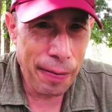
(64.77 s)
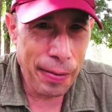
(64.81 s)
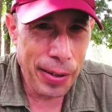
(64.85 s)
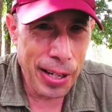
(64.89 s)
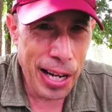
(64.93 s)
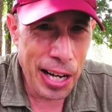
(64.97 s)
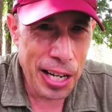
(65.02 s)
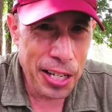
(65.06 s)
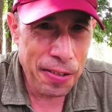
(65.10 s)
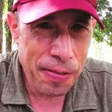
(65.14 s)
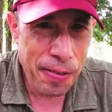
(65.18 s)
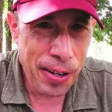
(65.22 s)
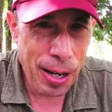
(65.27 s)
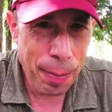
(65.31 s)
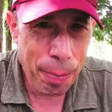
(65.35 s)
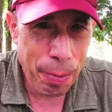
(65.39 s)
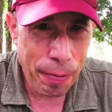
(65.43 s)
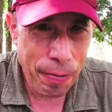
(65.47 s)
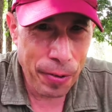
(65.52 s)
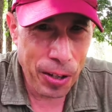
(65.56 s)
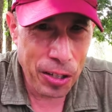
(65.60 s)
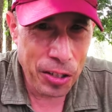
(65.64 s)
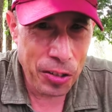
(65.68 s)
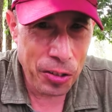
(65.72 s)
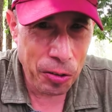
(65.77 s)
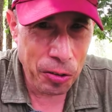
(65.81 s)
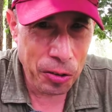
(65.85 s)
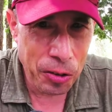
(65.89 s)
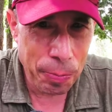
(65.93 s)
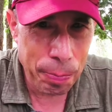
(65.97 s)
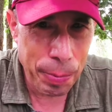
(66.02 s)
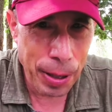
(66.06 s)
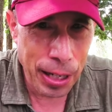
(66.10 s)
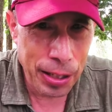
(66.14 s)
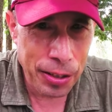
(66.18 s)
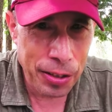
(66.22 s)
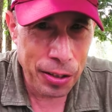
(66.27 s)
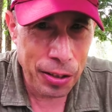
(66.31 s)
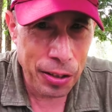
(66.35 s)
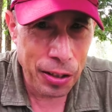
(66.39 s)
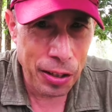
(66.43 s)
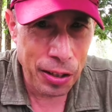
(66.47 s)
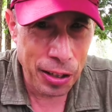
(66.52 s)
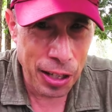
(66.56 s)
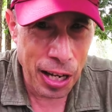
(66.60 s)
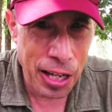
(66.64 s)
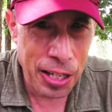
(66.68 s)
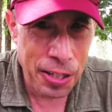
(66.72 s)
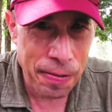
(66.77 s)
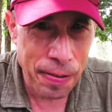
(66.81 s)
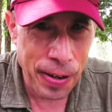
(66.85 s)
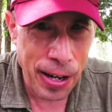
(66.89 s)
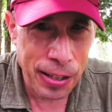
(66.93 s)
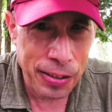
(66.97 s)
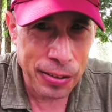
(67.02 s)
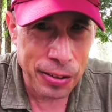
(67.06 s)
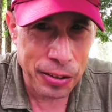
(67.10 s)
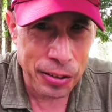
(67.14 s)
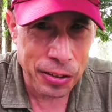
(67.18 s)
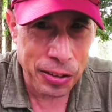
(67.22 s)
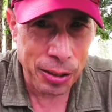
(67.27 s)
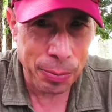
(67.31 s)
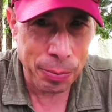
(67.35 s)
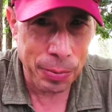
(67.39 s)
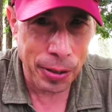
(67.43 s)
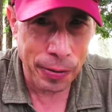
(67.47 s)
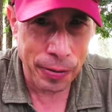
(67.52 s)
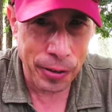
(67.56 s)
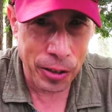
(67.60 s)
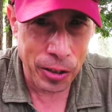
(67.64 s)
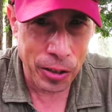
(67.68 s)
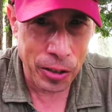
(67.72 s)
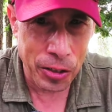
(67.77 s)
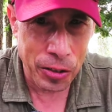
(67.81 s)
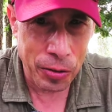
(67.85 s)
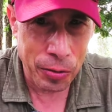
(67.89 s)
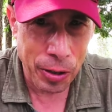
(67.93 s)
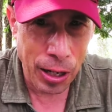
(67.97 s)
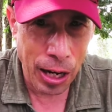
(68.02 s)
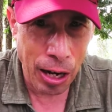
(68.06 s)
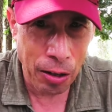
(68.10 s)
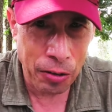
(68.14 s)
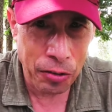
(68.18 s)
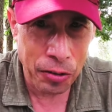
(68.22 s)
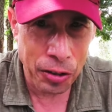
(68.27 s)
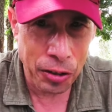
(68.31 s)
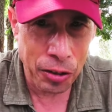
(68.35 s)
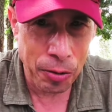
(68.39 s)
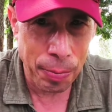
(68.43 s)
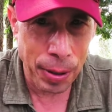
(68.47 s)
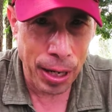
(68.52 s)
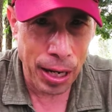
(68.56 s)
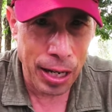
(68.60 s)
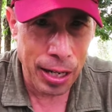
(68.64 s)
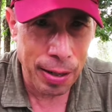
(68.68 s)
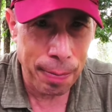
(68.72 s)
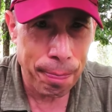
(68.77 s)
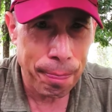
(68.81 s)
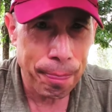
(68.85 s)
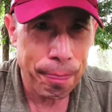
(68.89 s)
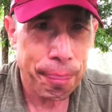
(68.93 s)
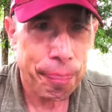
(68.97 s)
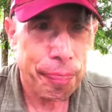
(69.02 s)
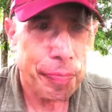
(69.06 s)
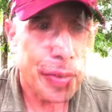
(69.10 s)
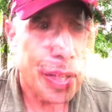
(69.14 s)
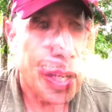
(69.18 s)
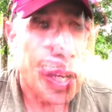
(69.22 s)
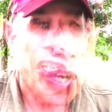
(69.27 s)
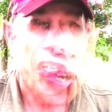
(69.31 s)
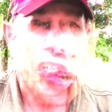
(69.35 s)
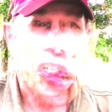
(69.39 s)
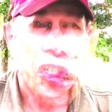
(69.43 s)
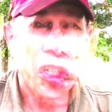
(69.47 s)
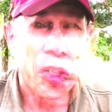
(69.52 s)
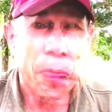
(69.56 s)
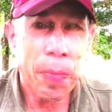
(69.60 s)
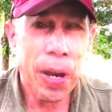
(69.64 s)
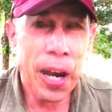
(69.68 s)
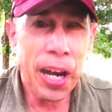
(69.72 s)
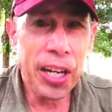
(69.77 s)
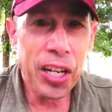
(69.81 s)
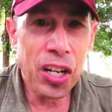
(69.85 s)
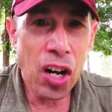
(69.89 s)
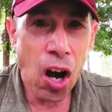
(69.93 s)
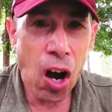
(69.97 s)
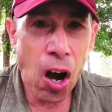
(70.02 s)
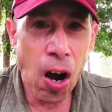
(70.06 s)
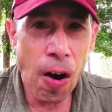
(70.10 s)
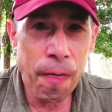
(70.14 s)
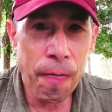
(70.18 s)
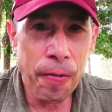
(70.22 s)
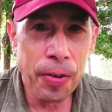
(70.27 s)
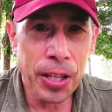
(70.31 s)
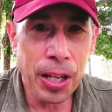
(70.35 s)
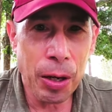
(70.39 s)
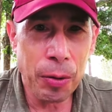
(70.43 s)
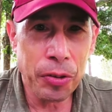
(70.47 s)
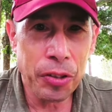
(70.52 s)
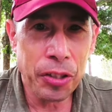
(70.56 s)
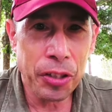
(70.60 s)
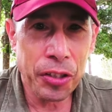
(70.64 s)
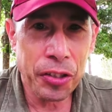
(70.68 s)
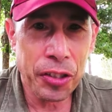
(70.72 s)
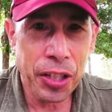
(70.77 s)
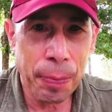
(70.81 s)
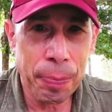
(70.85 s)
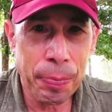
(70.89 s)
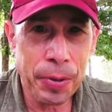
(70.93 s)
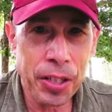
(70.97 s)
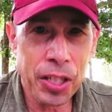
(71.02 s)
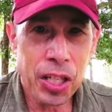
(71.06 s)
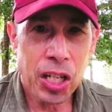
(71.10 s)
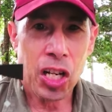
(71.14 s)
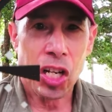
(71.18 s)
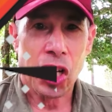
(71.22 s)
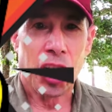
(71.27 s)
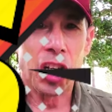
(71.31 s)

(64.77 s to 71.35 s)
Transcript: have an HVAC professional inspect the HVAC system of your house that you're buying? You made an offer that was accepted.